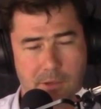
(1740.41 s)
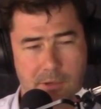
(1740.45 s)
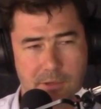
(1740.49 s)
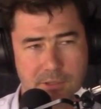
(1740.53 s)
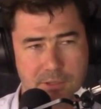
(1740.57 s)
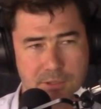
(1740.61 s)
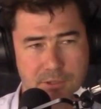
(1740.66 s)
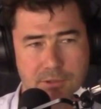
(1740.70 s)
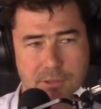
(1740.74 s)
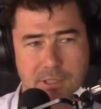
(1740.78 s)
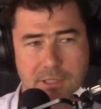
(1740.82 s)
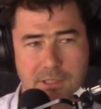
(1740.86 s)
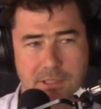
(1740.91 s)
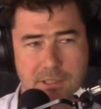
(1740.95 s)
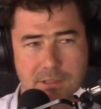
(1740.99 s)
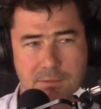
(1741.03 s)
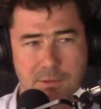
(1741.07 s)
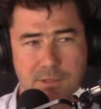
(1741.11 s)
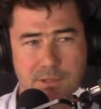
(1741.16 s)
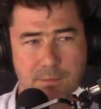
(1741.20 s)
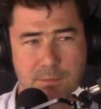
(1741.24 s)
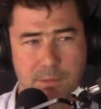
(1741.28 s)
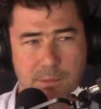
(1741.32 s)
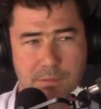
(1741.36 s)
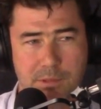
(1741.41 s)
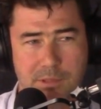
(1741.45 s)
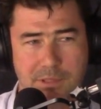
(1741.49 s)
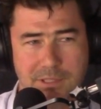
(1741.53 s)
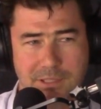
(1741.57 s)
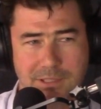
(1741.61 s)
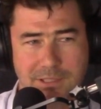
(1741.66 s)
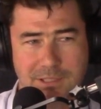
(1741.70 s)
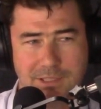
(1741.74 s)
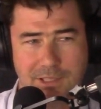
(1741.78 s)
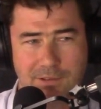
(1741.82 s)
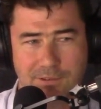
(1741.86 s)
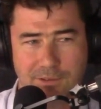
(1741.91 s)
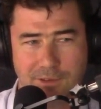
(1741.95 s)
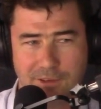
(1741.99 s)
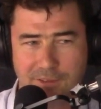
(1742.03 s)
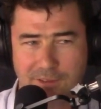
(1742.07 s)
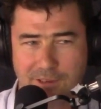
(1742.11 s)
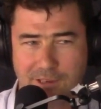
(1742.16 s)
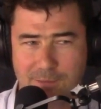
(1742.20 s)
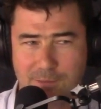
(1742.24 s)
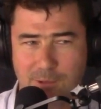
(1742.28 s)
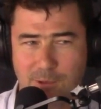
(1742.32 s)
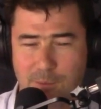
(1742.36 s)
on a screen because we shouldn't be printing stuff off
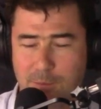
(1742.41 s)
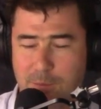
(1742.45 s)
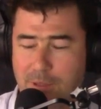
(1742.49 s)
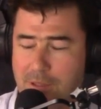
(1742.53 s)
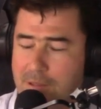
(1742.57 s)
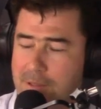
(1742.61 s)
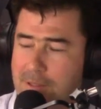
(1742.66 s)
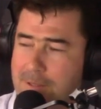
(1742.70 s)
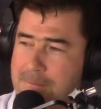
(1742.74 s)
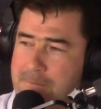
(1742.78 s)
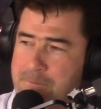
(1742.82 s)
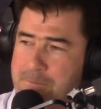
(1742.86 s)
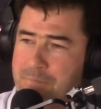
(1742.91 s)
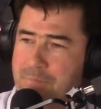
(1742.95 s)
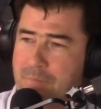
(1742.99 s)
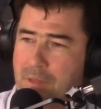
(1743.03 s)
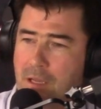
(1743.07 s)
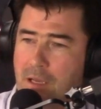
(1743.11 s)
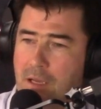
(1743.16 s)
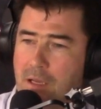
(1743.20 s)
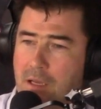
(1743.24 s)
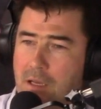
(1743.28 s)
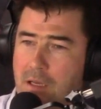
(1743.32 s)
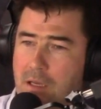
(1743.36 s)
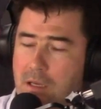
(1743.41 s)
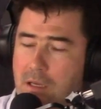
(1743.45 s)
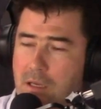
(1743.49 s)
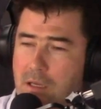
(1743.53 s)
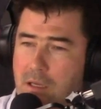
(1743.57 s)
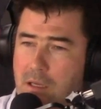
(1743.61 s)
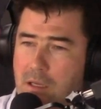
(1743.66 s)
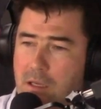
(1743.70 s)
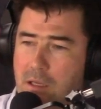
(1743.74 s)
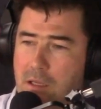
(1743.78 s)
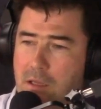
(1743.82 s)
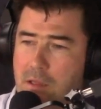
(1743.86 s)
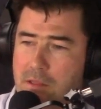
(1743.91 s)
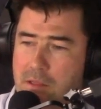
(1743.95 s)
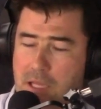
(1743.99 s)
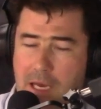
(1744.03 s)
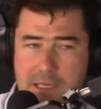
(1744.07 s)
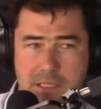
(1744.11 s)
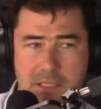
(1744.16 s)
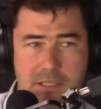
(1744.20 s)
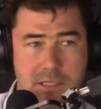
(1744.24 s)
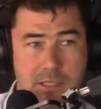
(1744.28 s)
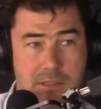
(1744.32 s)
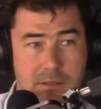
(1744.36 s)
anymore but
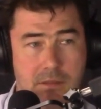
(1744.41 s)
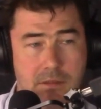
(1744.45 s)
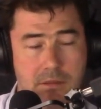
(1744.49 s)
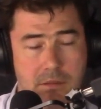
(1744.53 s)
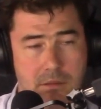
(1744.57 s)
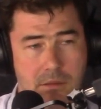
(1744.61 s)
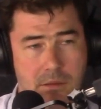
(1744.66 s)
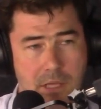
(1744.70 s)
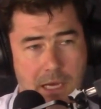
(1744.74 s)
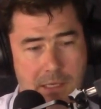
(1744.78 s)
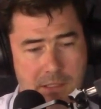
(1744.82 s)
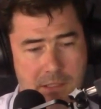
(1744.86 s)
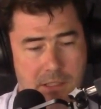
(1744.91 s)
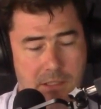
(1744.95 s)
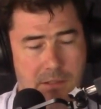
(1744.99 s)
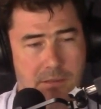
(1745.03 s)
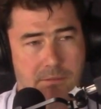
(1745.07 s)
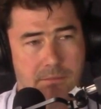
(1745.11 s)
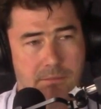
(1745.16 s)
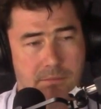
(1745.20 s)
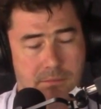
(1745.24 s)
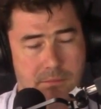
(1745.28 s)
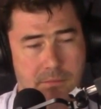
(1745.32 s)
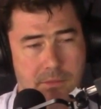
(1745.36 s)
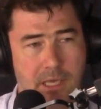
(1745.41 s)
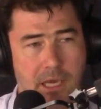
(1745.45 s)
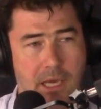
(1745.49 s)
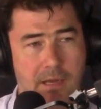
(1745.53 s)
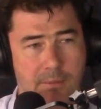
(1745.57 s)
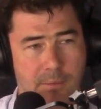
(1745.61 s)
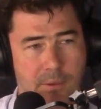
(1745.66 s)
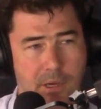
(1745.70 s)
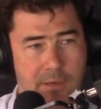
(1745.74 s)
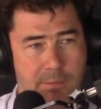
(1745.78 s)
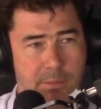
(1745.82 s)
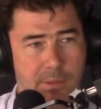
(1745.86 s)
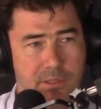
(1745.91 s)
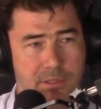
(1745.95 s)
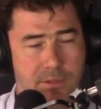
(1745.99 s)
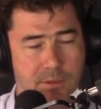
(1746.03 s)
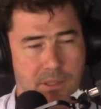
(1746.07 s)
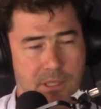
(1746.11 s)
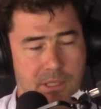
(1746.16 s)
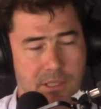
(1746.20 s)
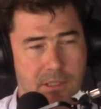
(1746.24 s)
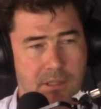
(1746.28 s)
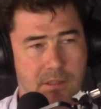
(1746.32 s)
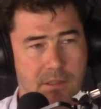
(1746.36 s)
that's the that's the gateway
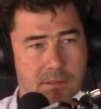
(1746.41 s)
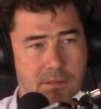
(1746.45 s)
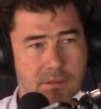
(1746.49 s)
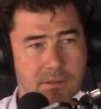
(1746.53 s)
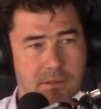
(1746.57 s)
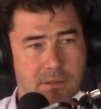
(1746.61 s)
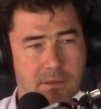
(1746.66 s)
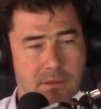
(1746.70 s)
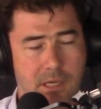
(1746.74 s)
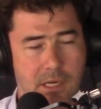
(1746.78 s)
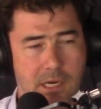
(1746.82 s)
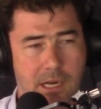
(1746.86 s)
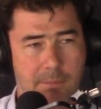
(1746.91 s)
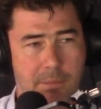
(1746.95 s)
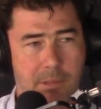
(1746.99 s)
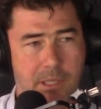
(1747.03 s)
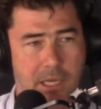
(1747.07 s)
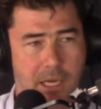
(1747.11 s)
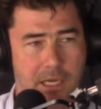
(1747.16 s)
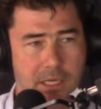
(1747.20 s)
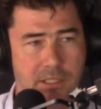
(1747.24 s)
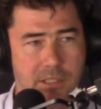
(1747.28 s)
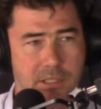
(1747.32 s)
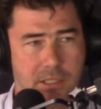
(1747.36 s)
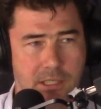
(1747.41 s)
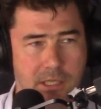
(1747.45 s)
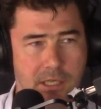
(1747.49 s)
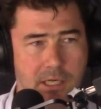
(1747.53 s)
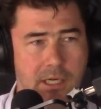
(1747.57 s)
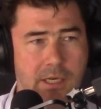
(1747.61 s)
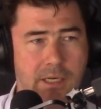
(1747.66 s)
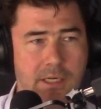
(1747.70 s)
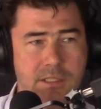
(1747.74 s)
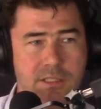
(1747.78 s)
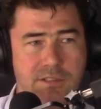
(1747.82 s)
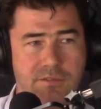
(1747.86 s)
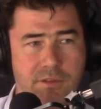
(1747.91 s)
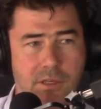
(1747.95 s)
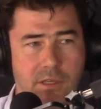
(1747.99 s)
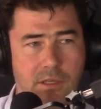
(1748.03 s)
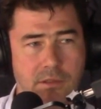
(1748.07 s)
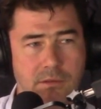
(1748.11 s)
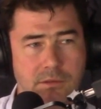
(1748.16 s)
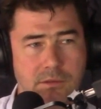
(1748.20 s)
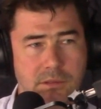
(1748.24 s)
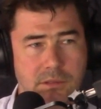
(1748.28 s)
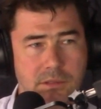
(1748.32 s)
between an application and an interview